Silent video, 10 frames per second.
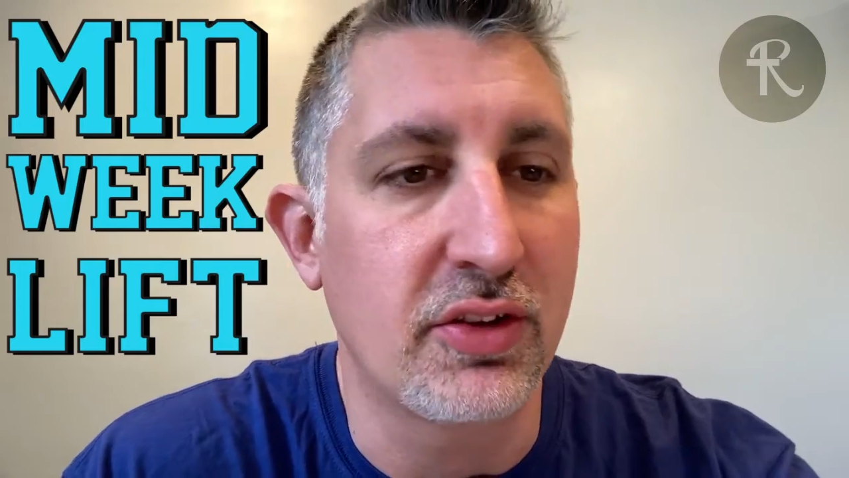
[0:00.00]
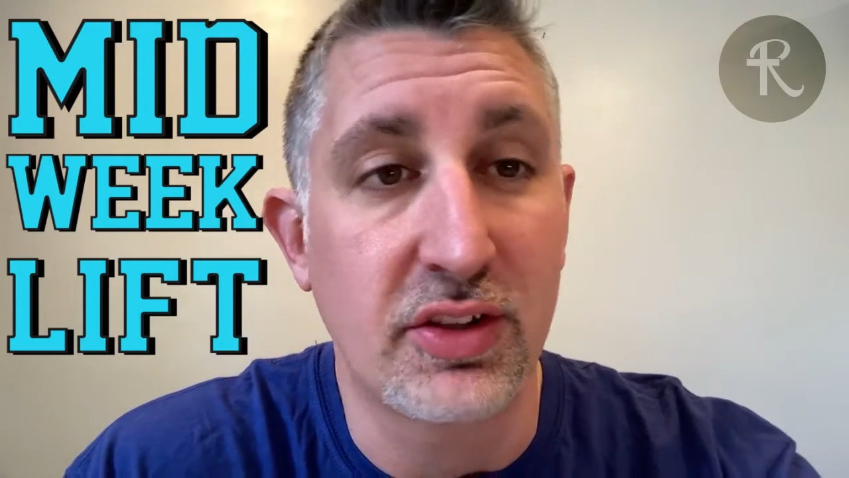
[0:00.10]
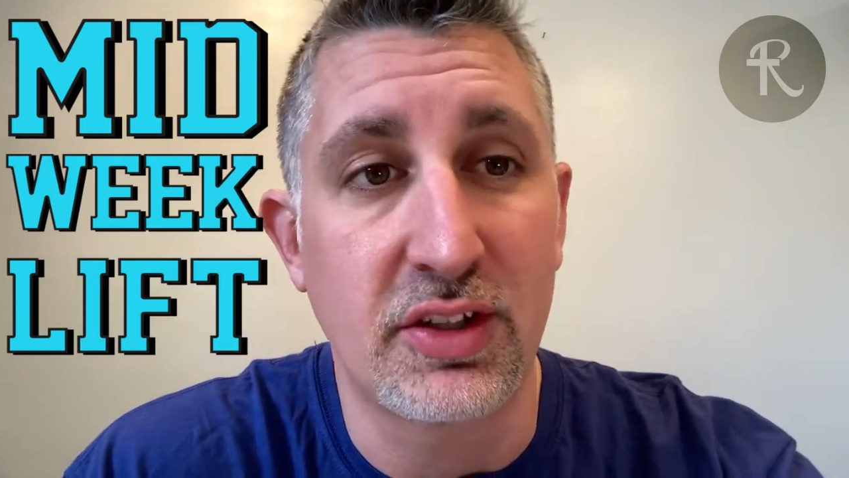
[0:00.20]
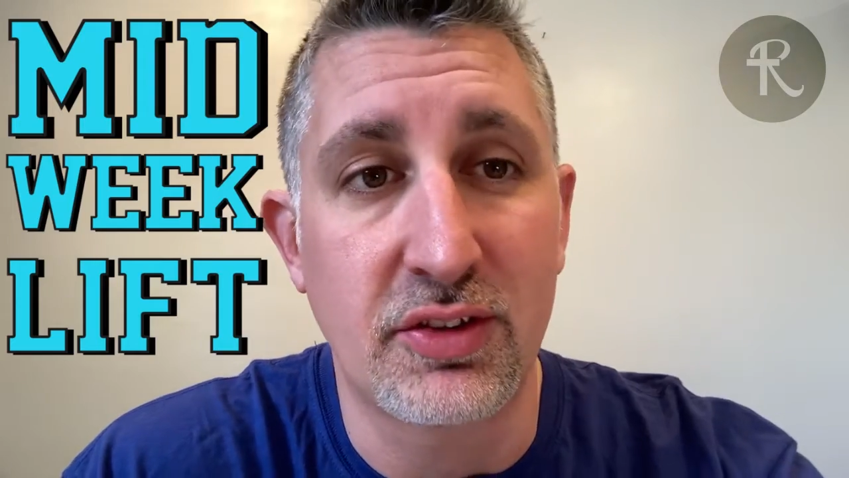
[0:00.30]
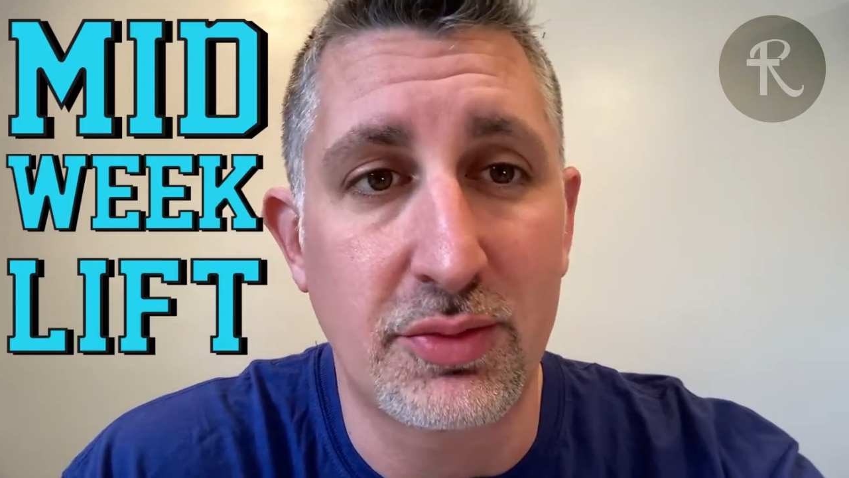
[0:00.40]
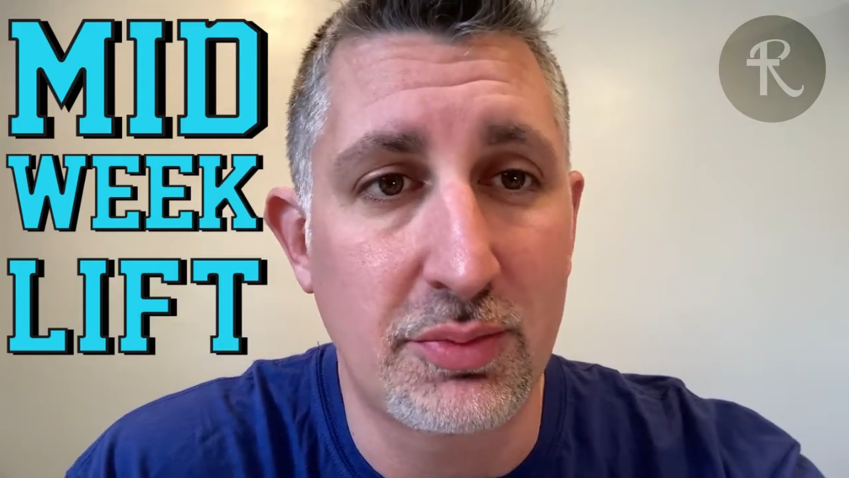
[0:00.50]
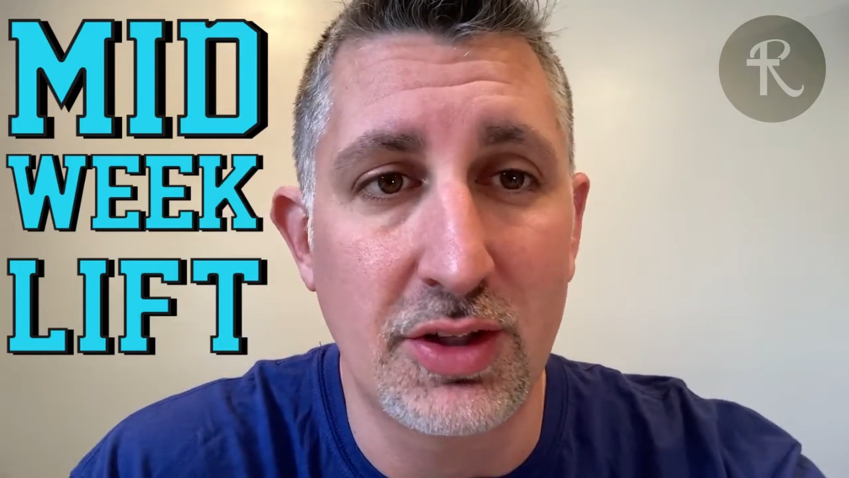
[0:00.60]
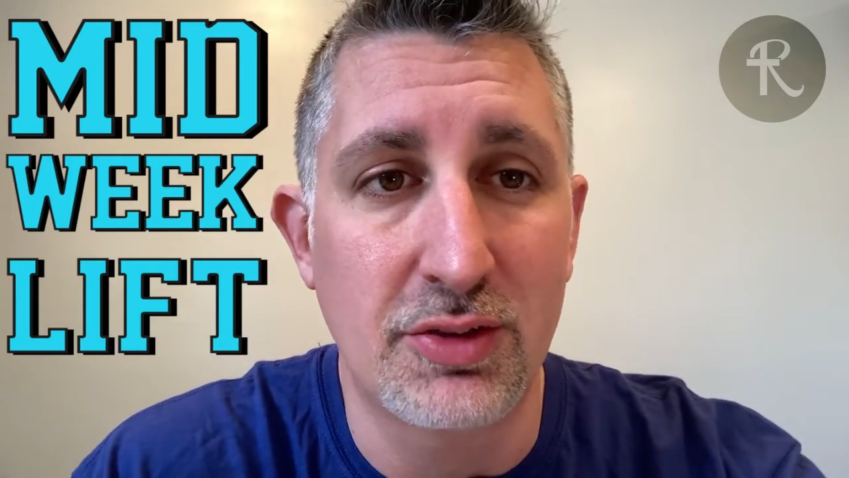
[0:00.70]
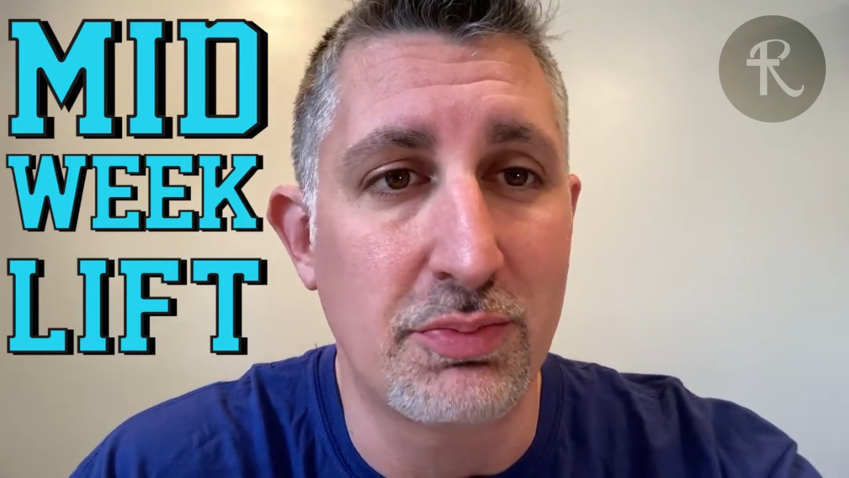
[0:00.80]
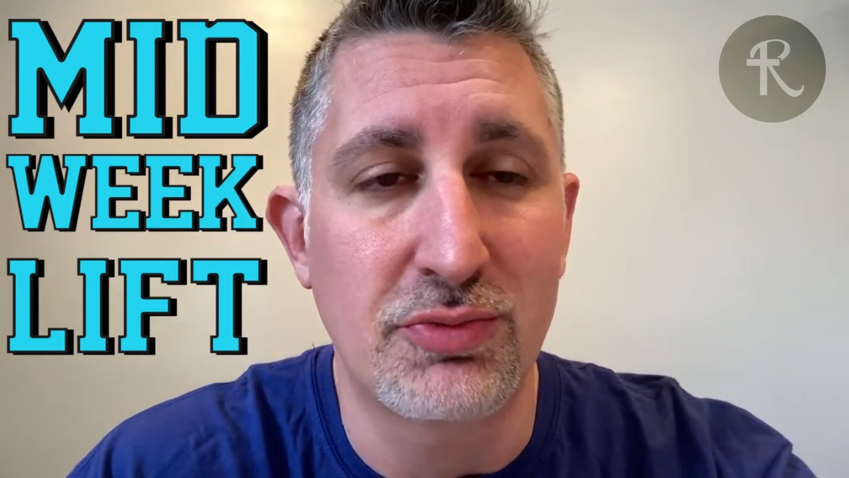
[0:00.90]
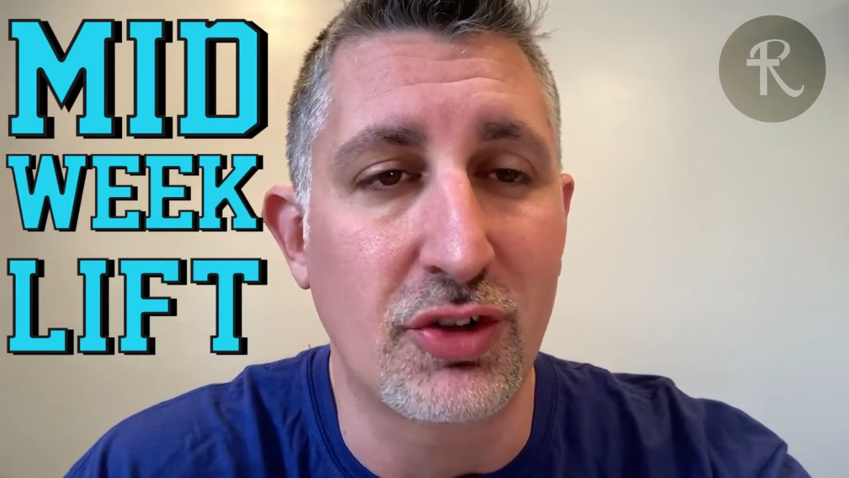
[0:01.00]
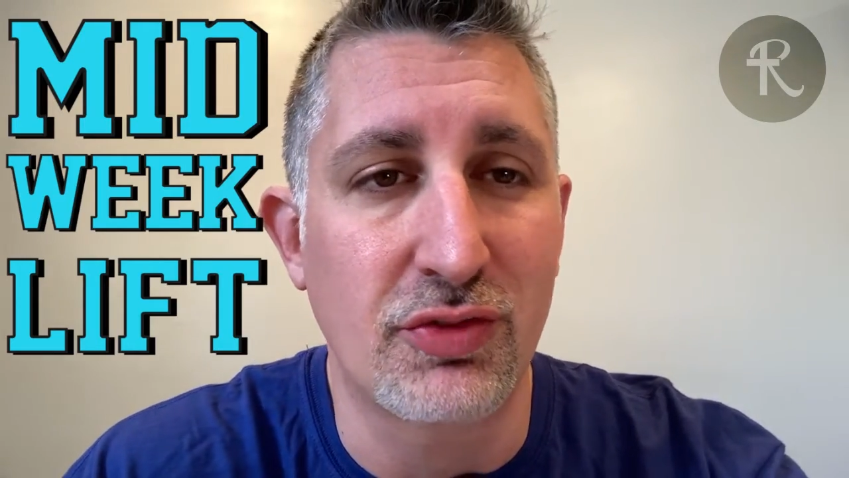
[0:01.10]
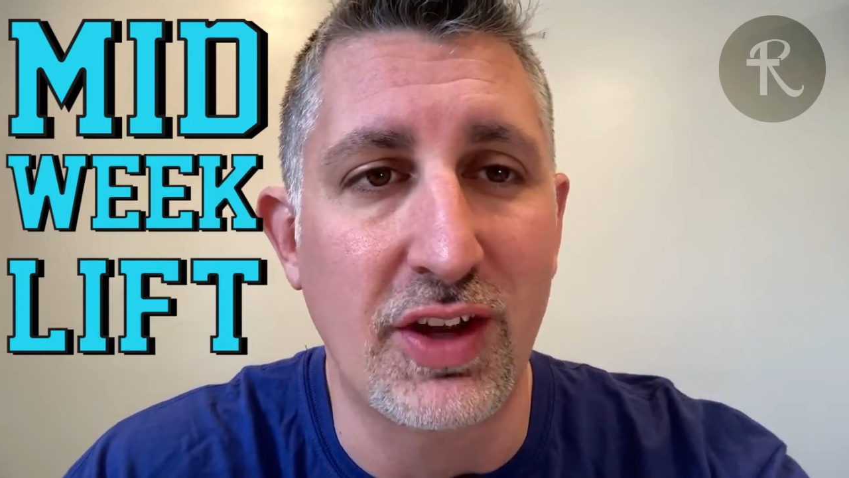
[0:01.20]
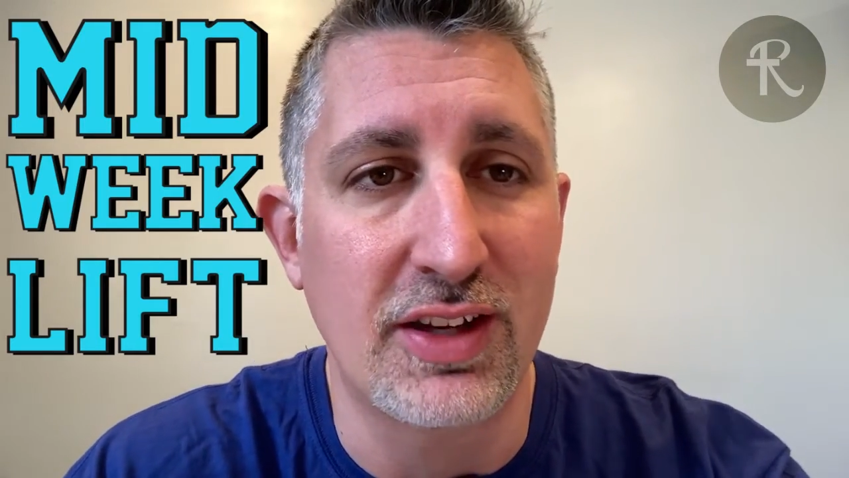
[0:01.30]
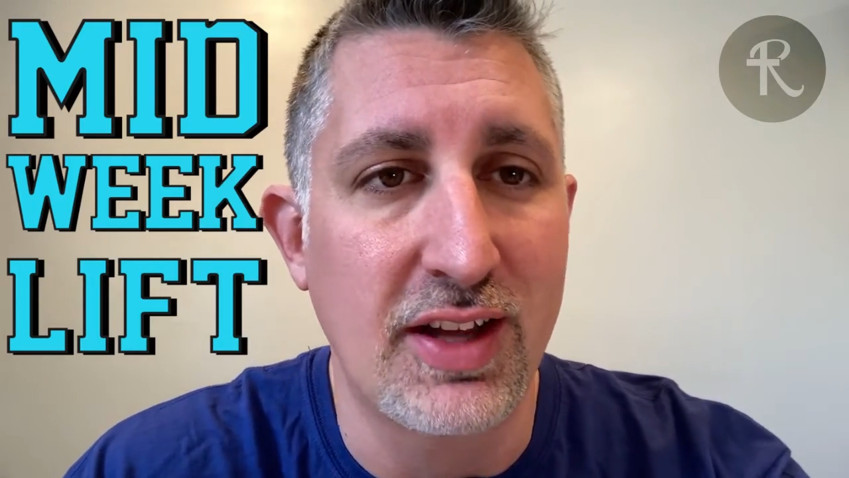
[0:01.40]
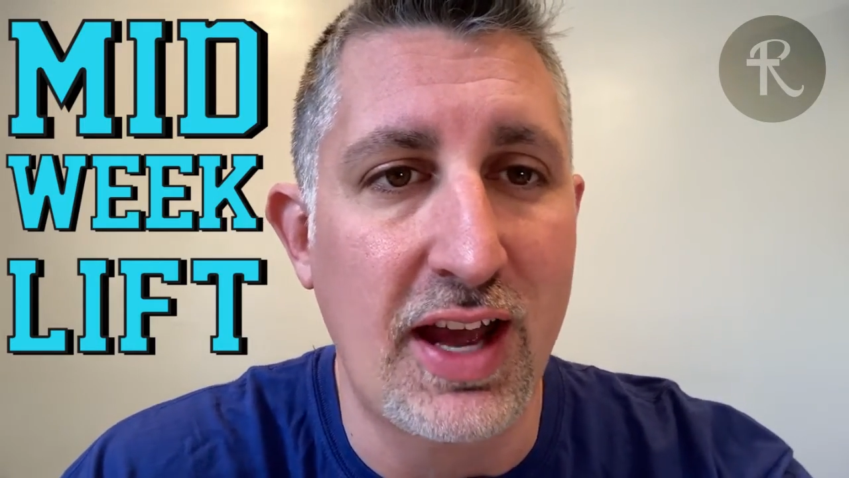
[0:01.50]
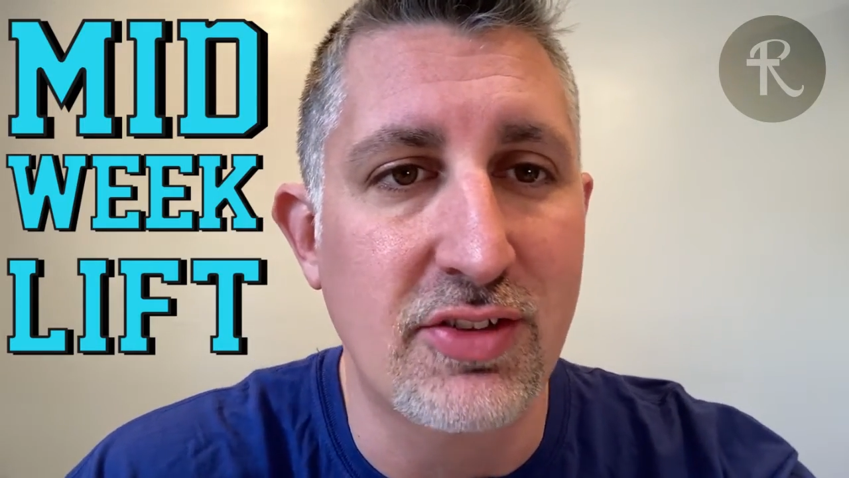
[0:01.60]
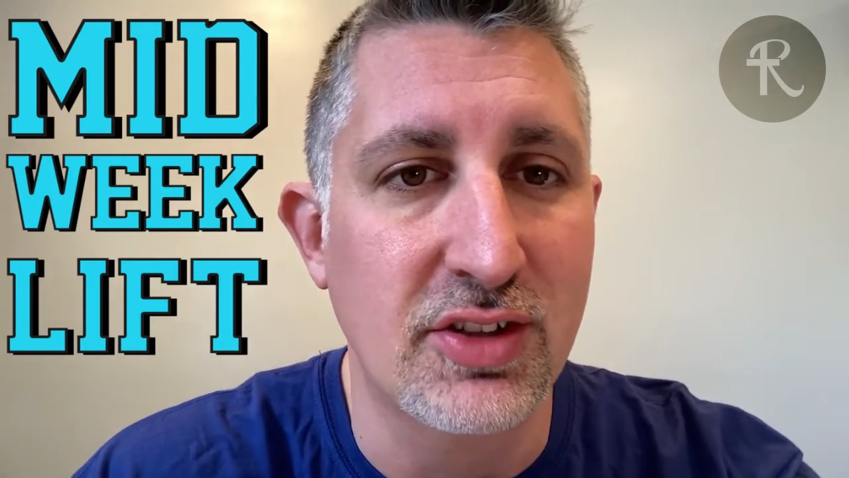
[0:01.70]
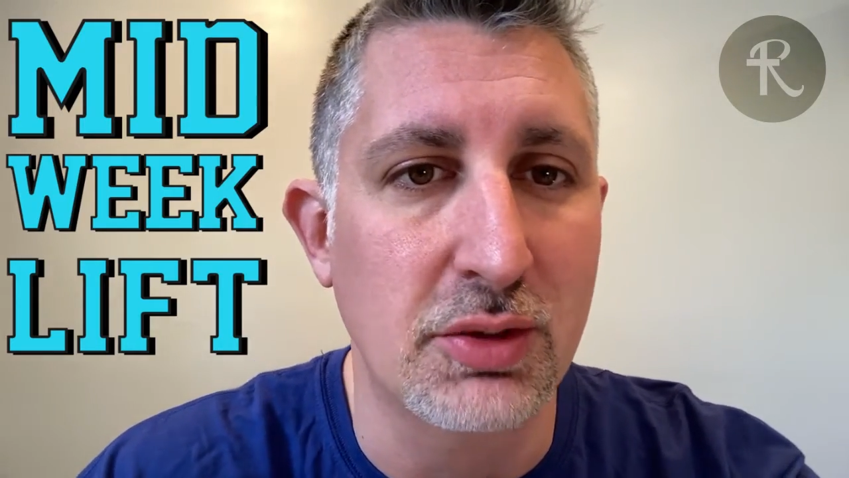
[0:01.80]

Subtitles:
it's just fantastic.